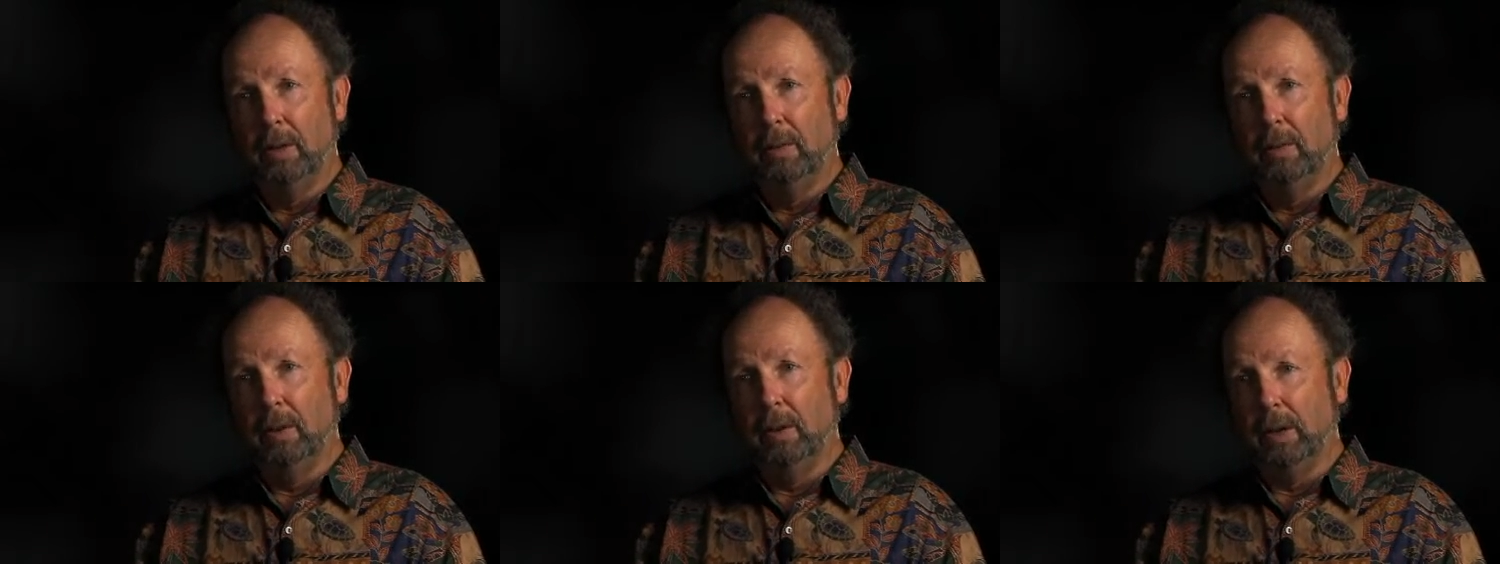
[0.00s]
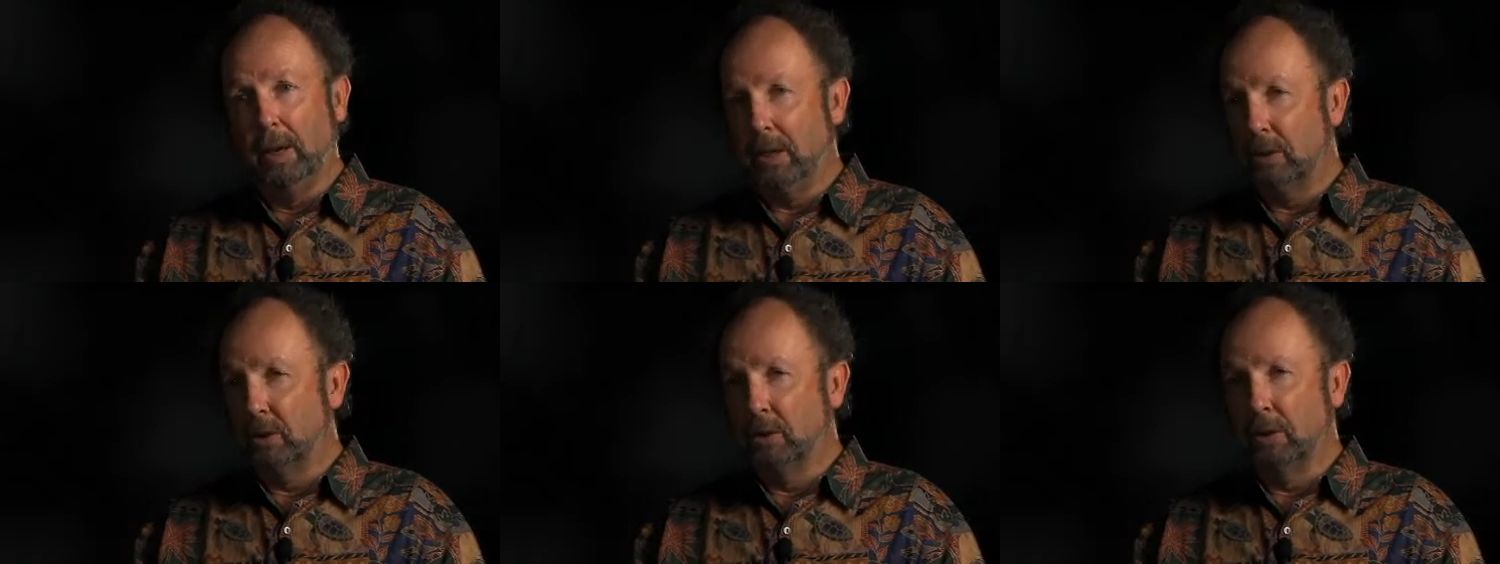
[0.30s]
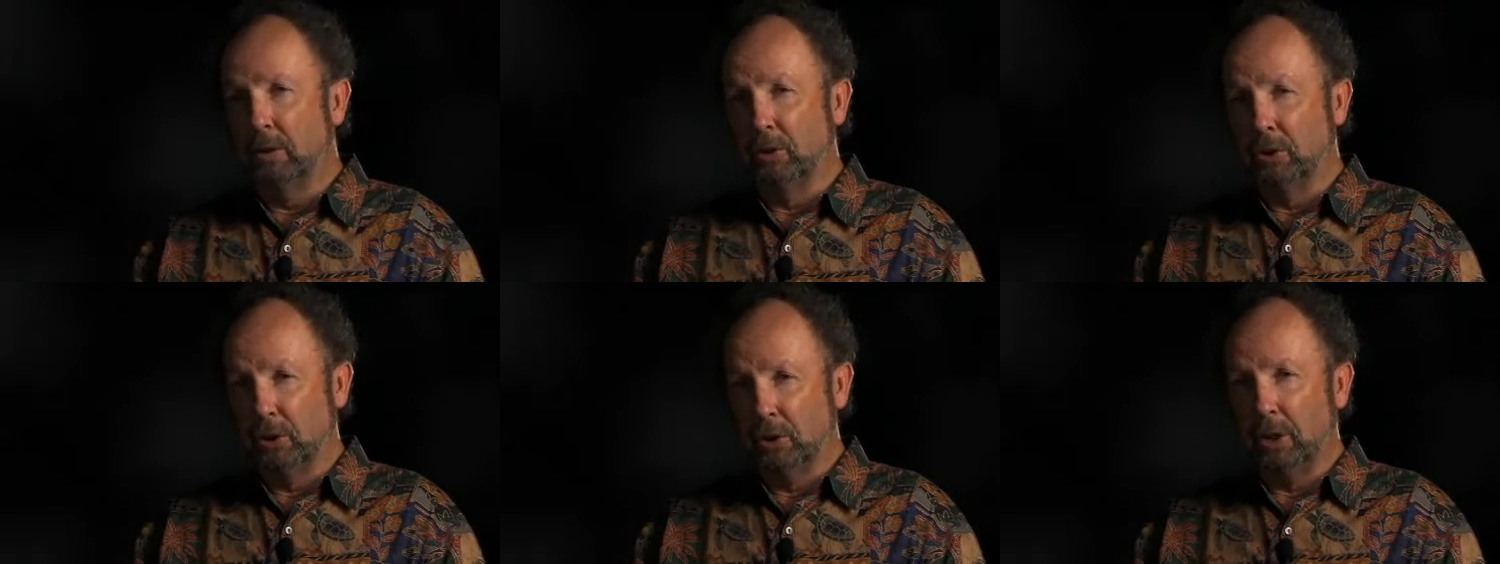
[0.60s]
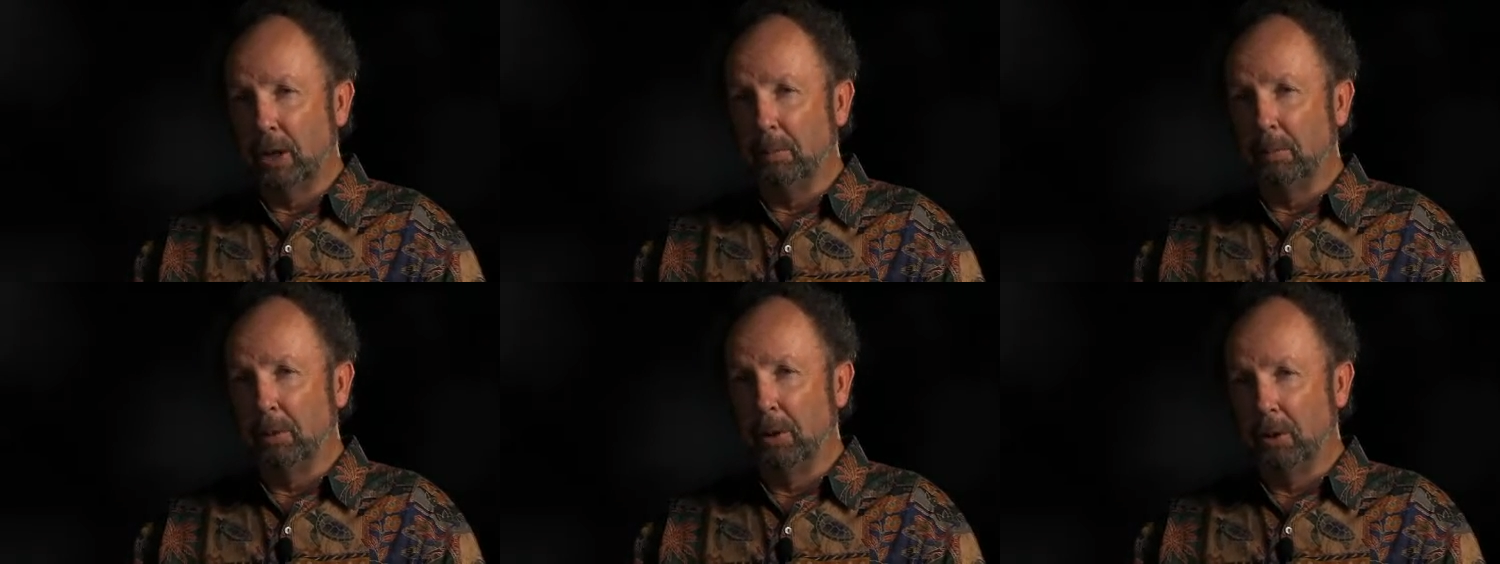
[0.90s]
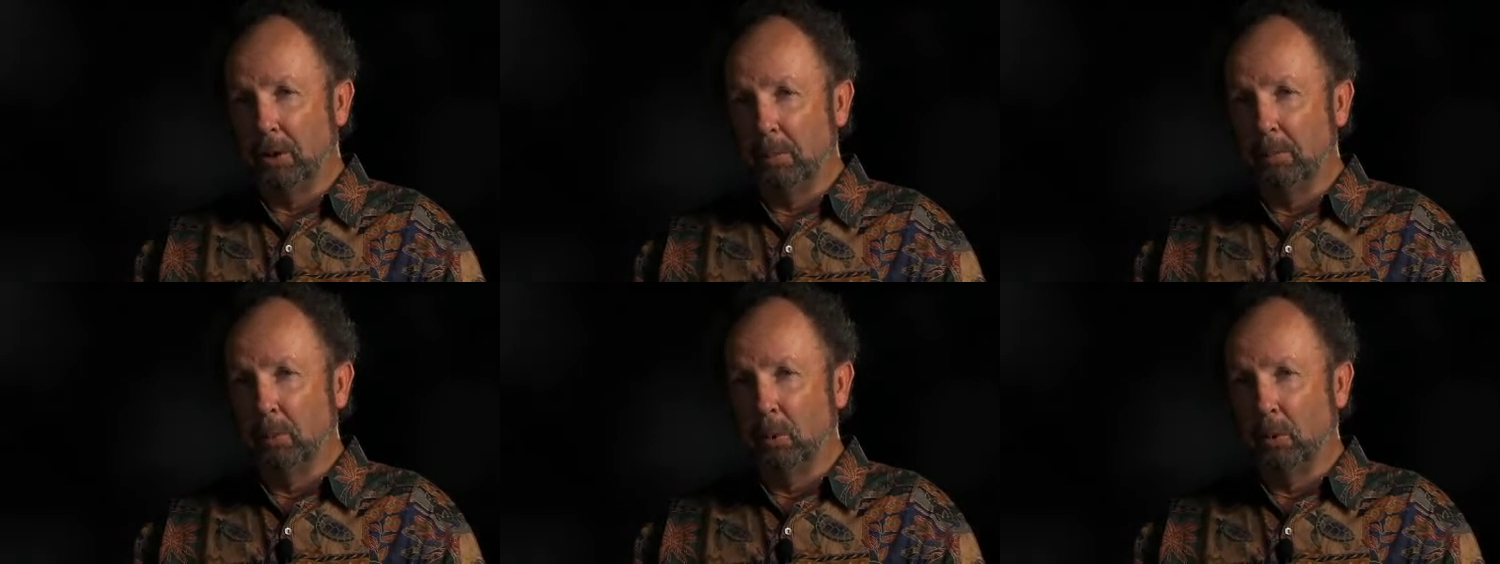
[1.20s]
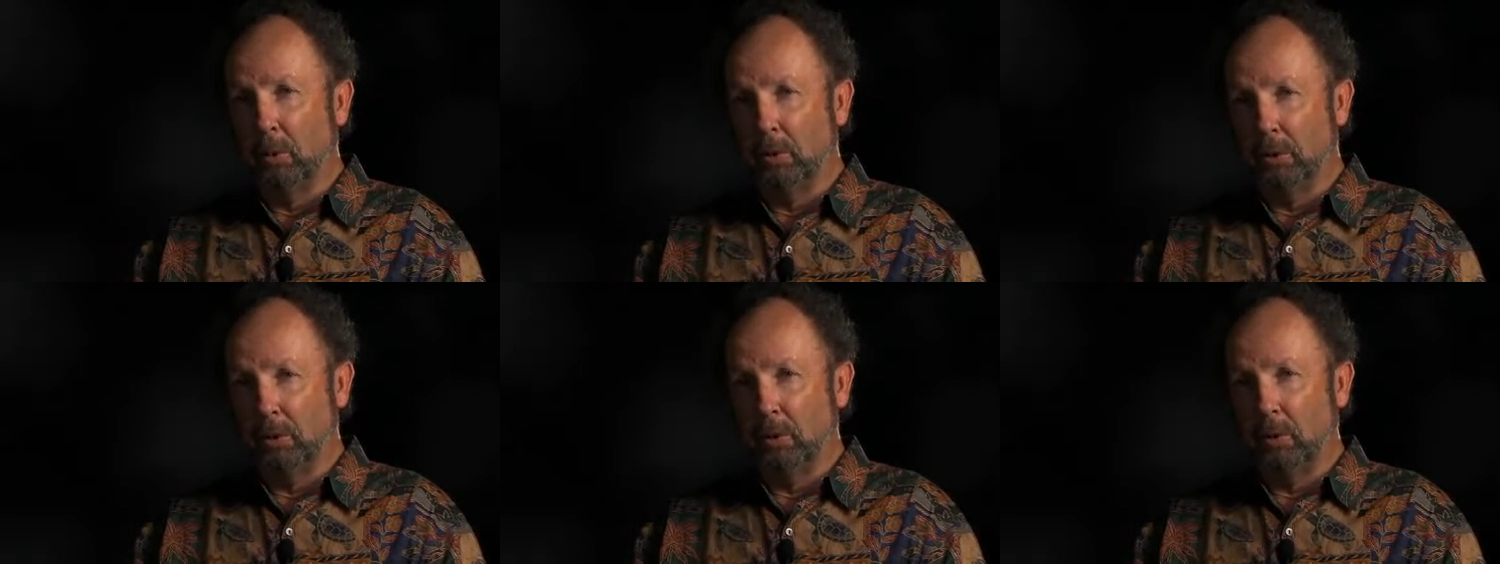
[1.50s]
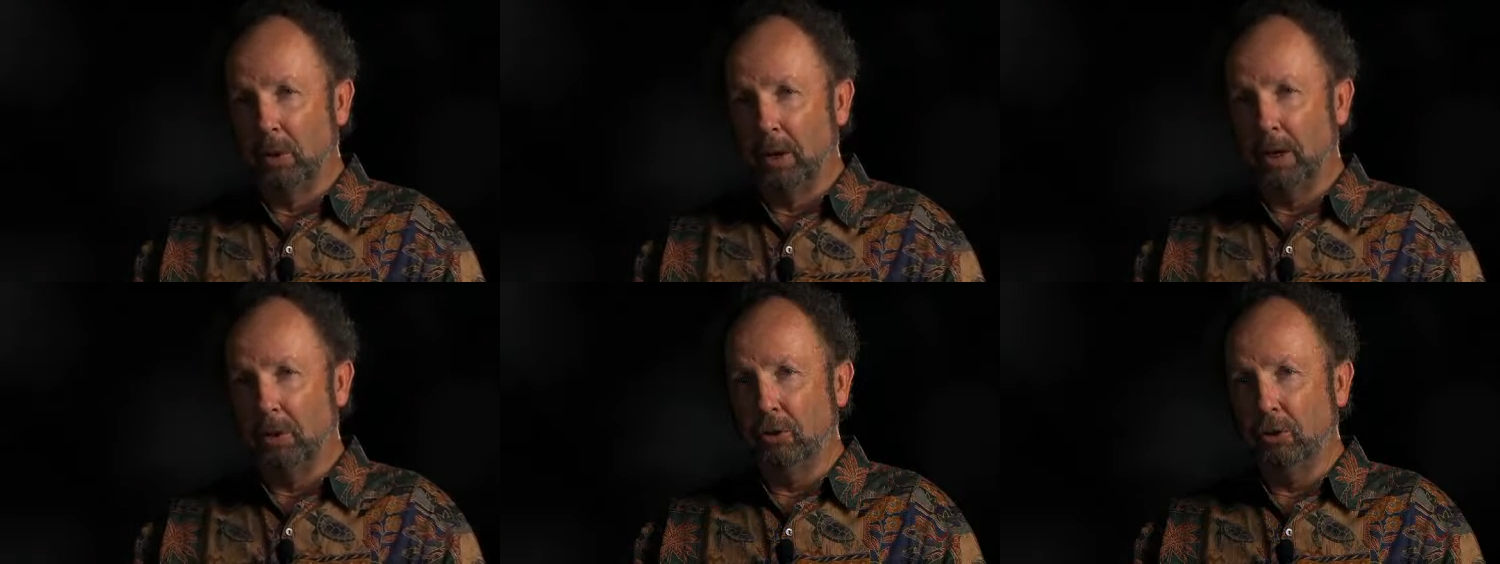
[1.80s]
then that's a step in an important
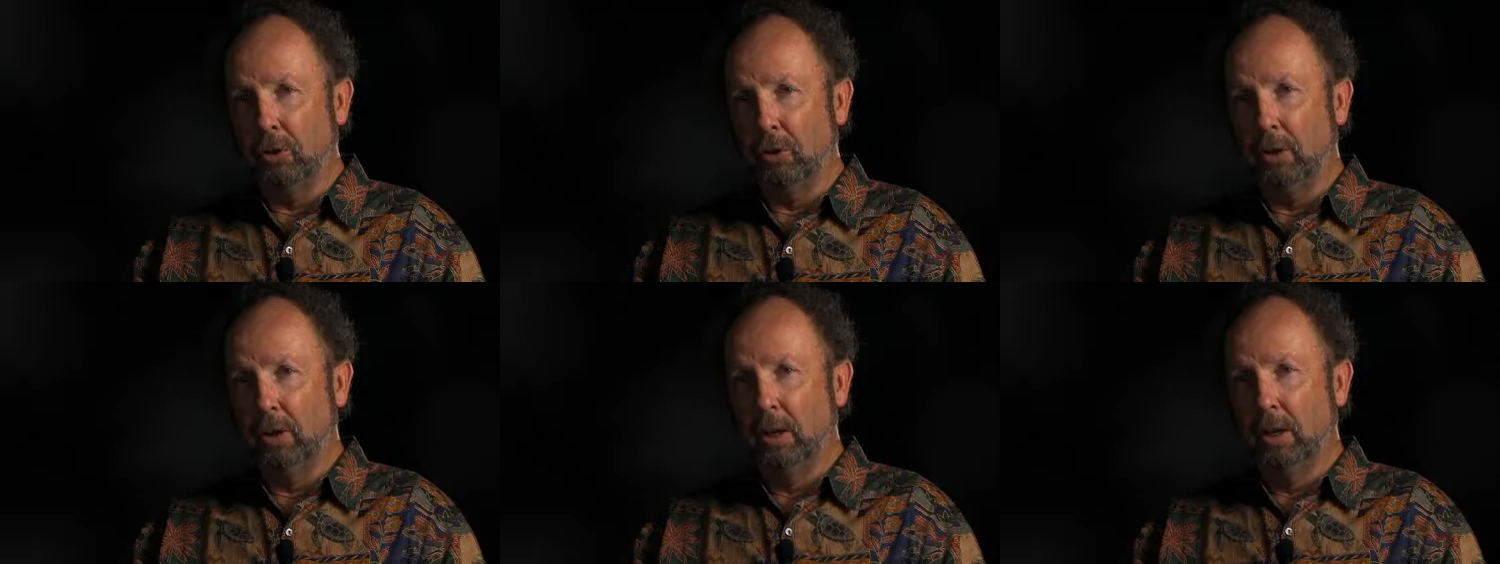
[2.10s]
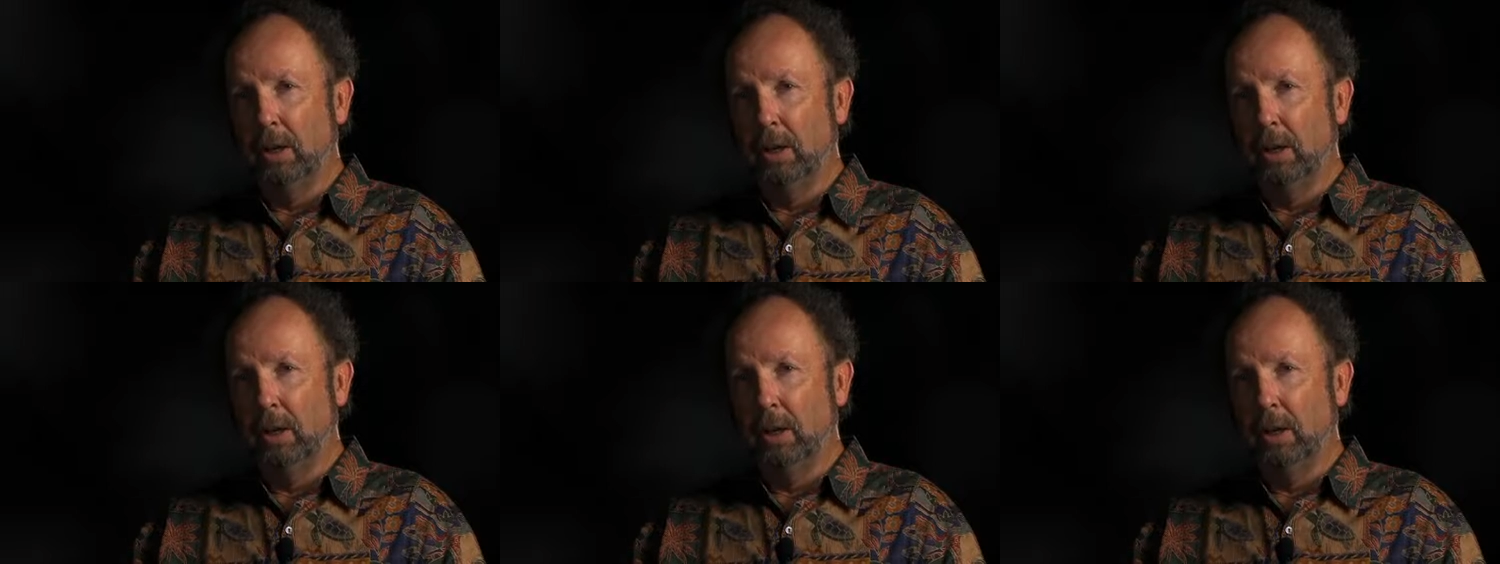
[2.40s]
direction.